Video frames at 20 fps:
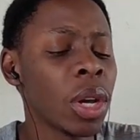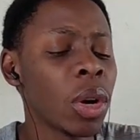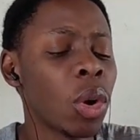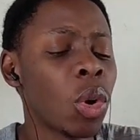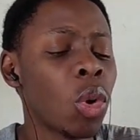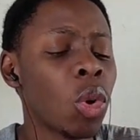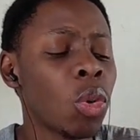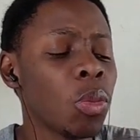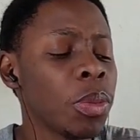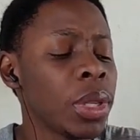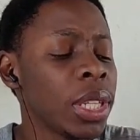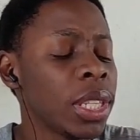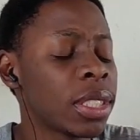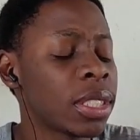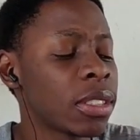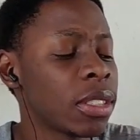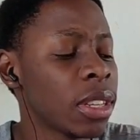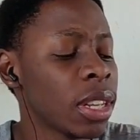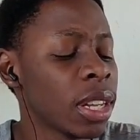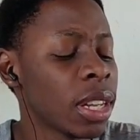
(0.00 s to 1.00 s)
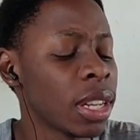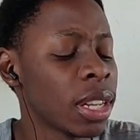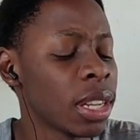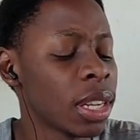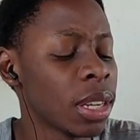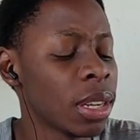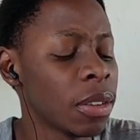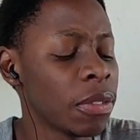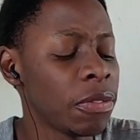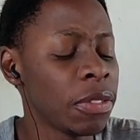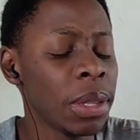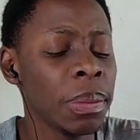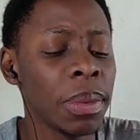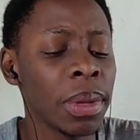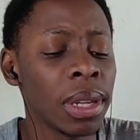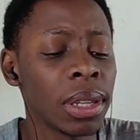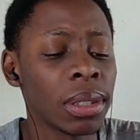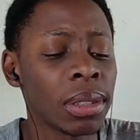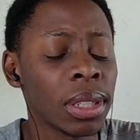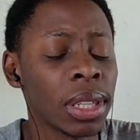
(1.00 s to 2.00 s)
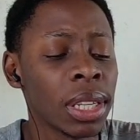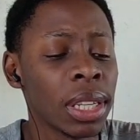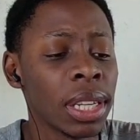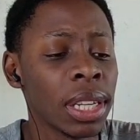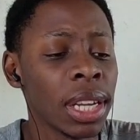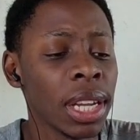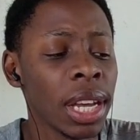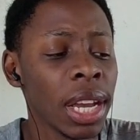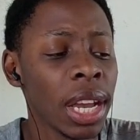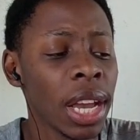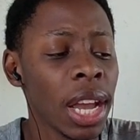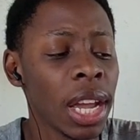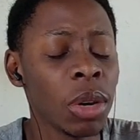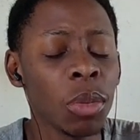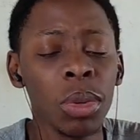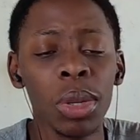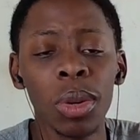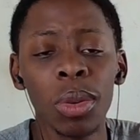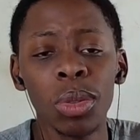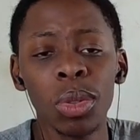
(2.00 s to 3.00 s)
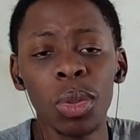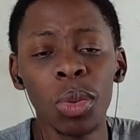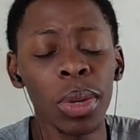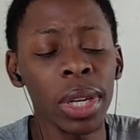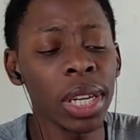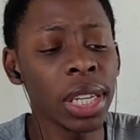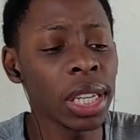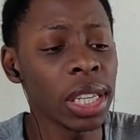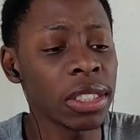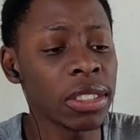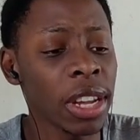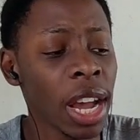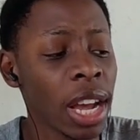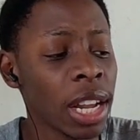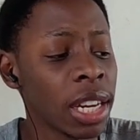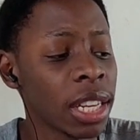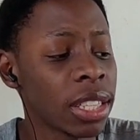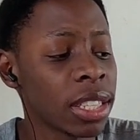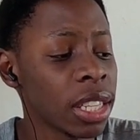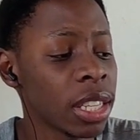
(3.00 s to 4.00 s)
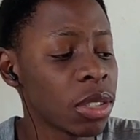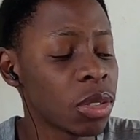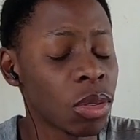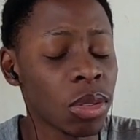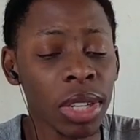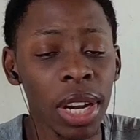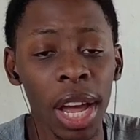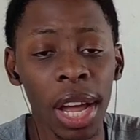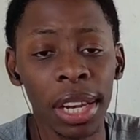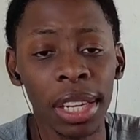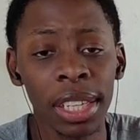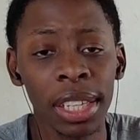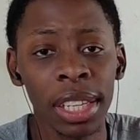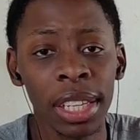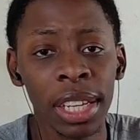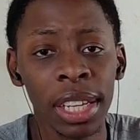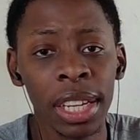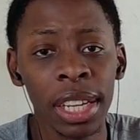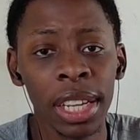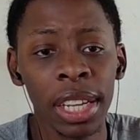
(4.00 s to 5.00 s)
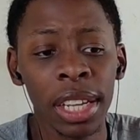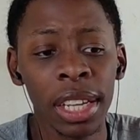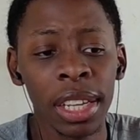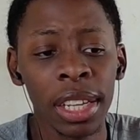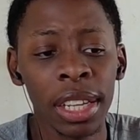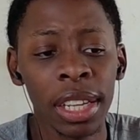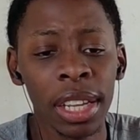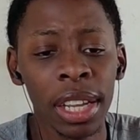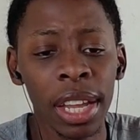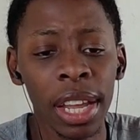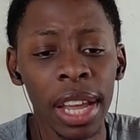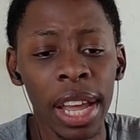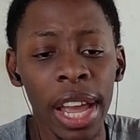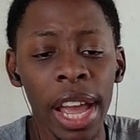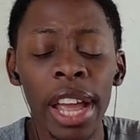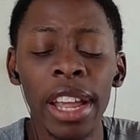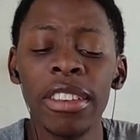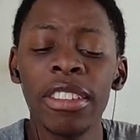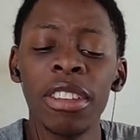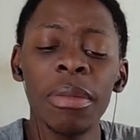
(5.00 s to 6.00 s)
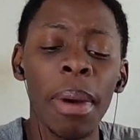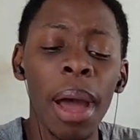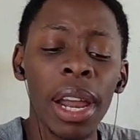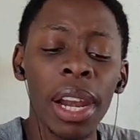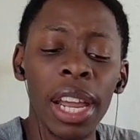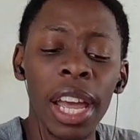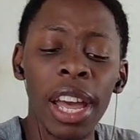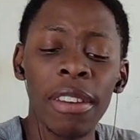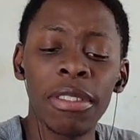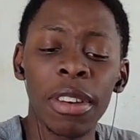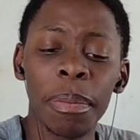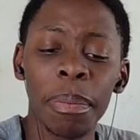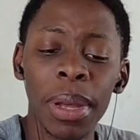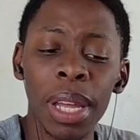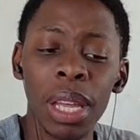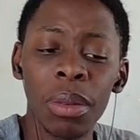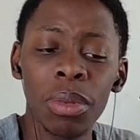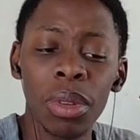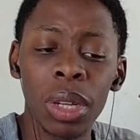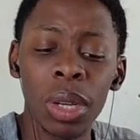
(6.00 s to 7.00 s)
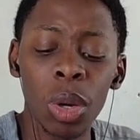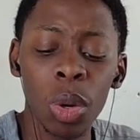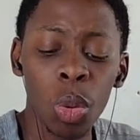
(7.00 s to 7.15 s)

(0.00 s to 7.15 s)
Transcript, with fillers: the homies uh, female, and we don't know whether the child this is or not and she about to have a baby